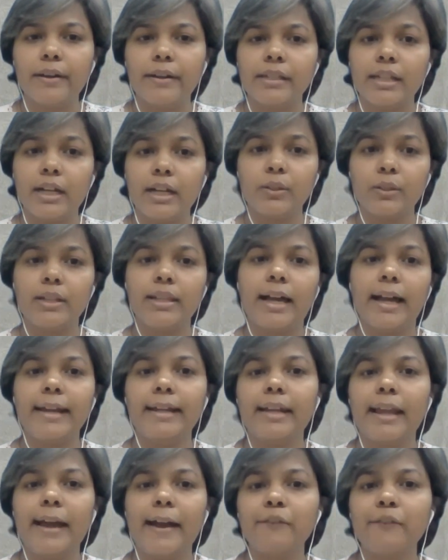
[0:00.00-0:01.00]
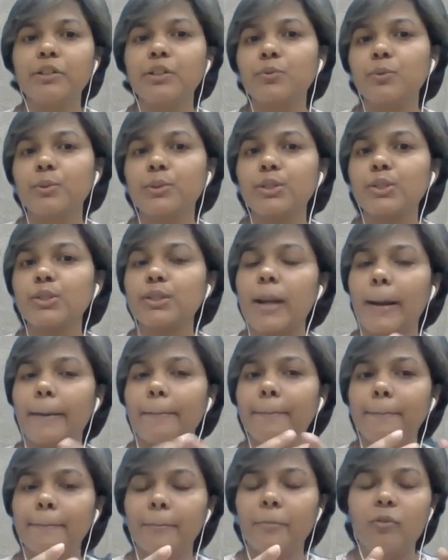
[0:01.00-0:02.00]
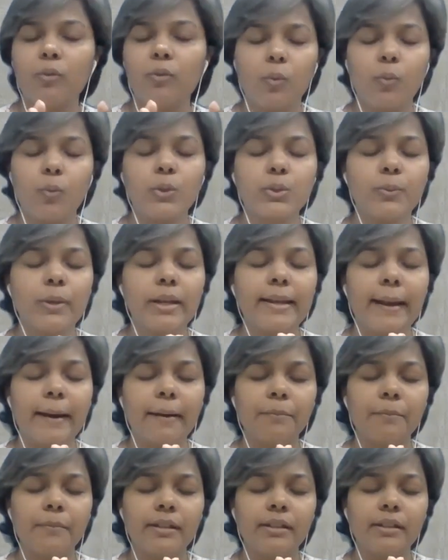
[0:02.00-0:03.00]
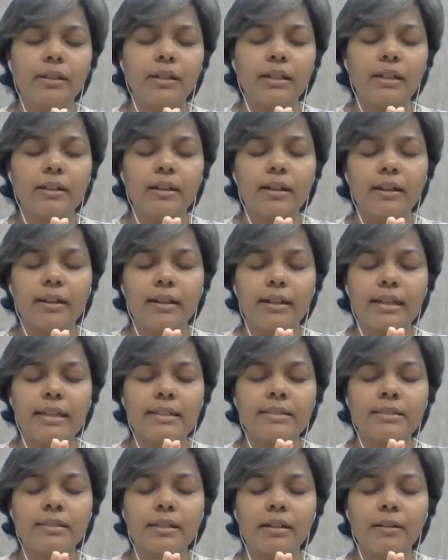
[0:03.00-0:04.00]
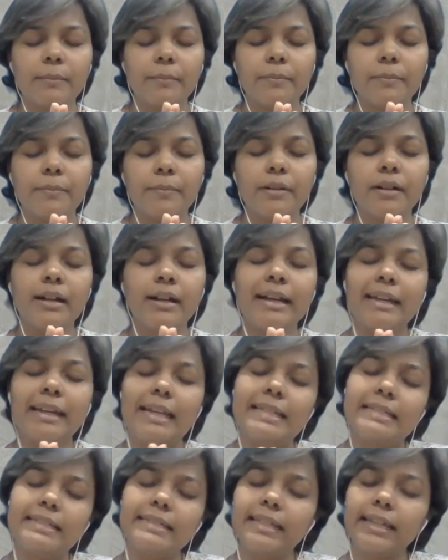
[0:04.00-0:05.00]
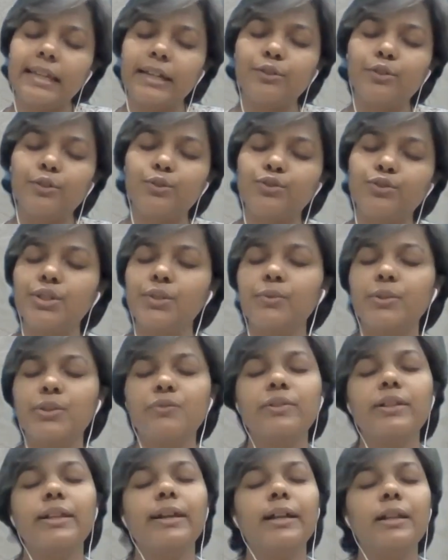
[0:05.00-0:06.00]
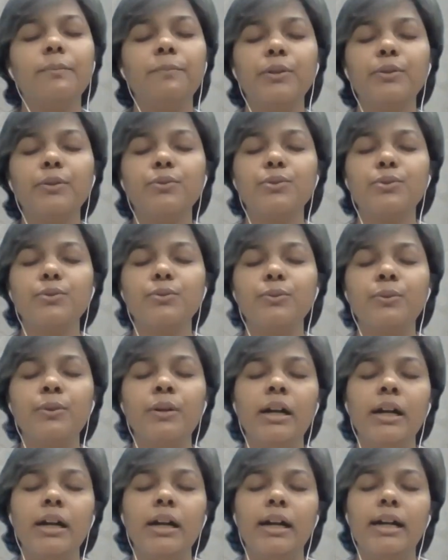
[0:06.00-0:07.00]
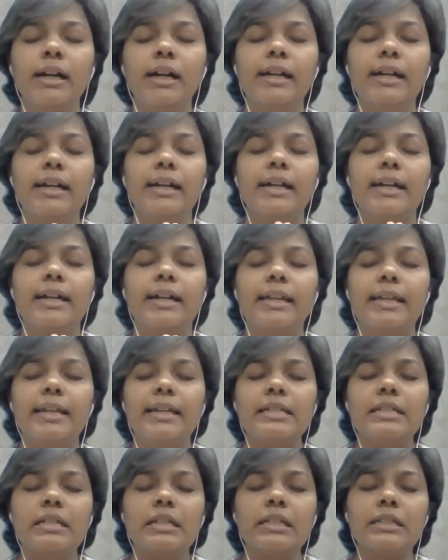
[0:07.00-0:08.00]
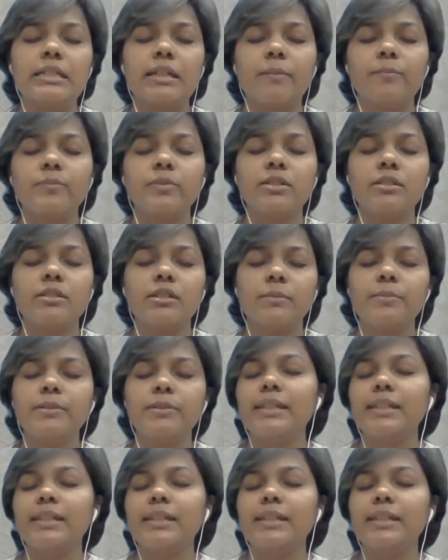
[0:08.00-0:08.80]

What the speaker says: Now the light language which will come in is a cleansing energy which will help you to clean some stubborn